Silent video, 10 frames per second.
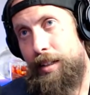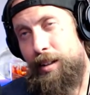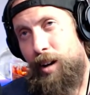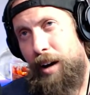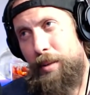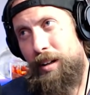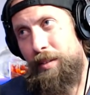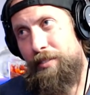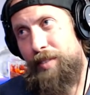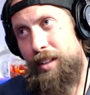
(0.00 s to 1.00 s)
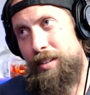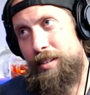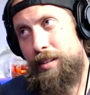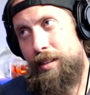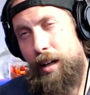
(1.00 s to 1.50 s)
you know, I've been on the
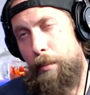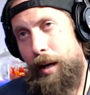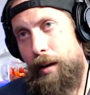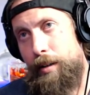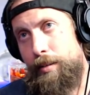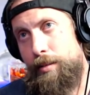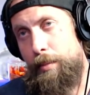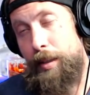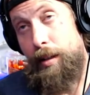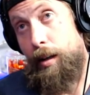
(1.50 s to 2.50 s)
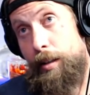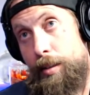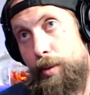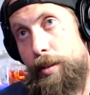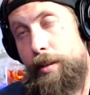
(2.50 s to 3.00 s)
fence about it, to be
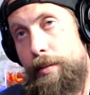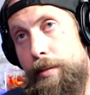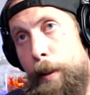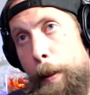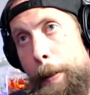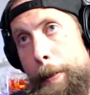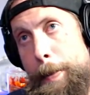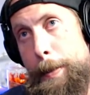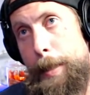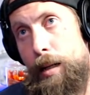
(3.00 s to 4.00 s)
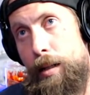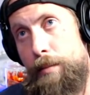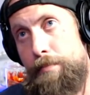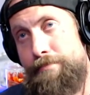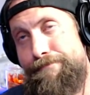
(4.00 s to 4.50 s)
honest with you.
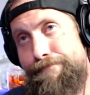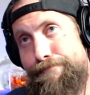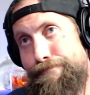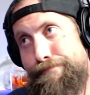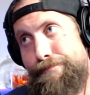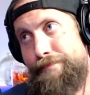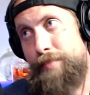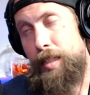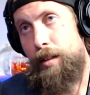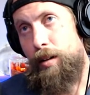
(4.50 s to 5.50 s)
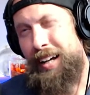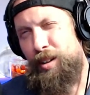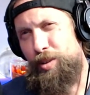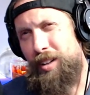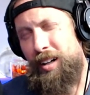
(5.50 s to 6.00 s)
Um, you know, I
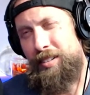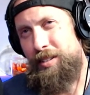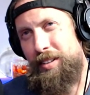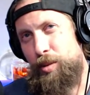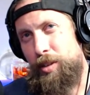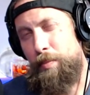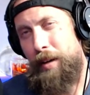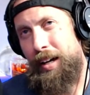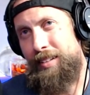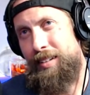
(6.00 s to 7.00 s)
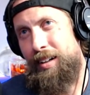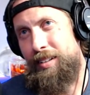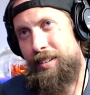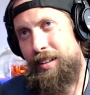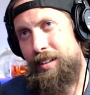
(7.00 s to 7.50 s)
know Doctor Disrespect
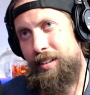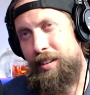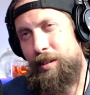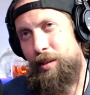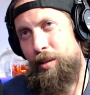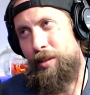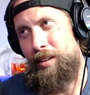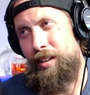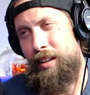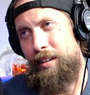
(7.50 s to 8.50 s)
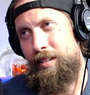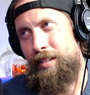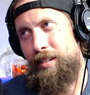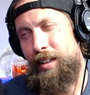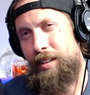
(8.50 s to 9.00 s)
does it, you know, and and
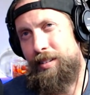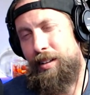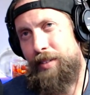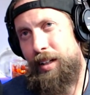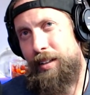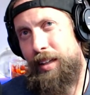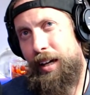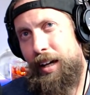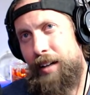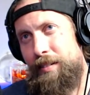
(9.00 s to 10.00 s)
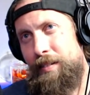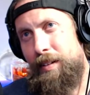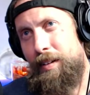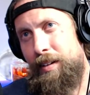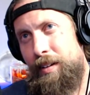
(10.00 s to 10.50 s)
and stuff like that.
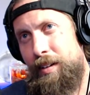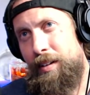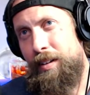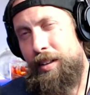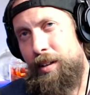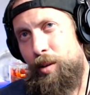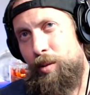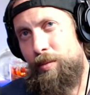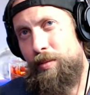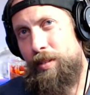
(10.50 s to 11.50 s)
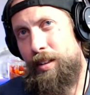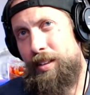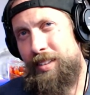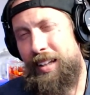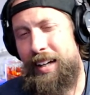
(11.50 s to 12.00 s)
You know,
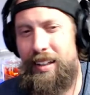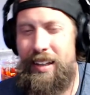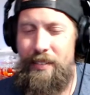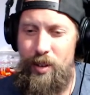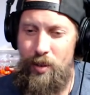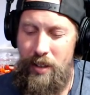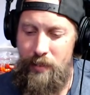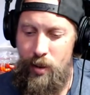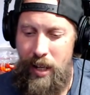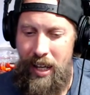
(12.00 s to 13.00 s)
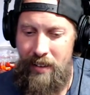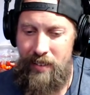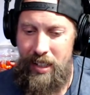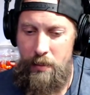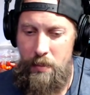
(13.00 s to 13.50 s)
because like if you if you have
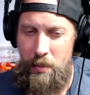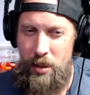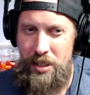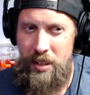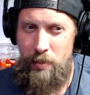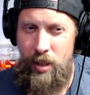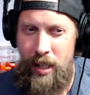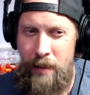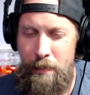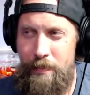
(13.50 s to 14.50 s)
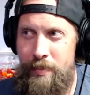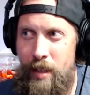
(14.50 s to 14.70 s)
like a membership, right,